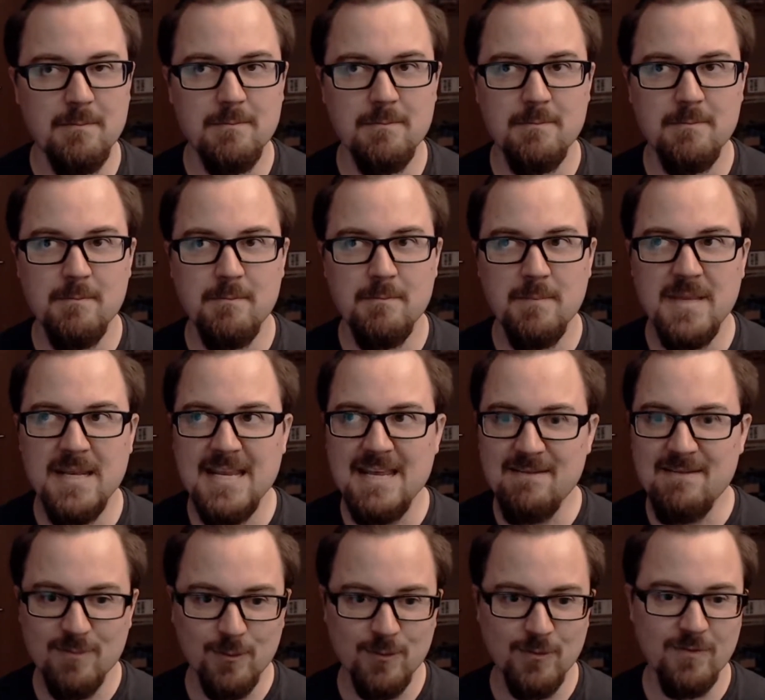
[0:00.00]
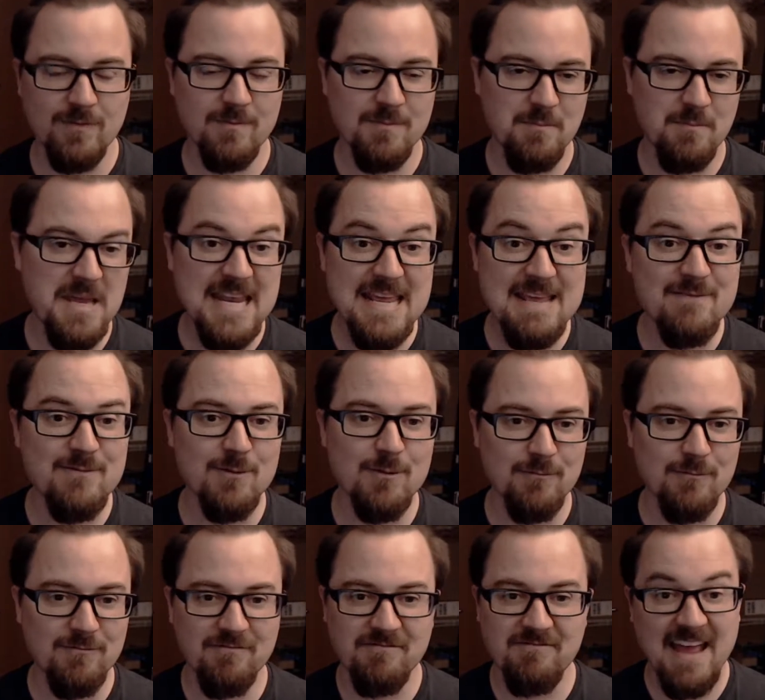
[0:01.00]

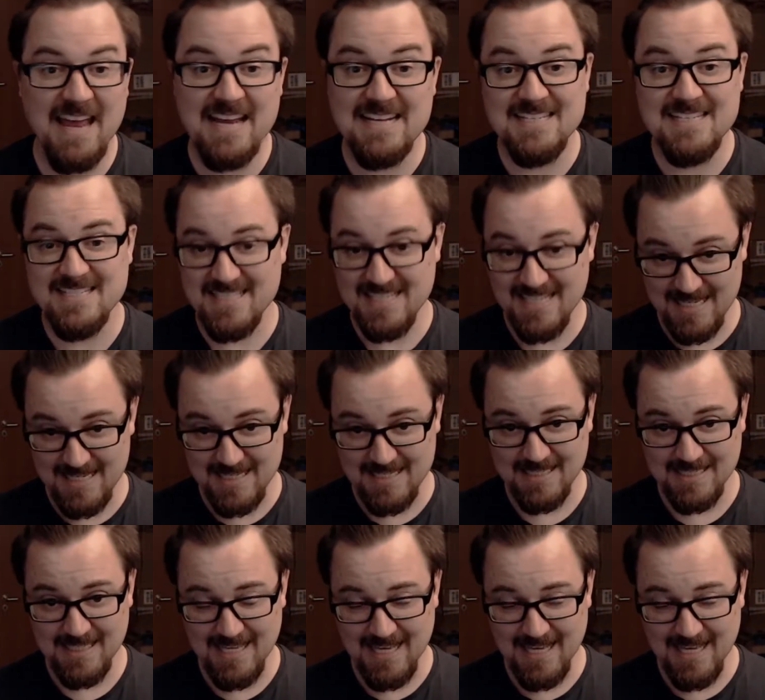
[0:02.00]
medieval fantasy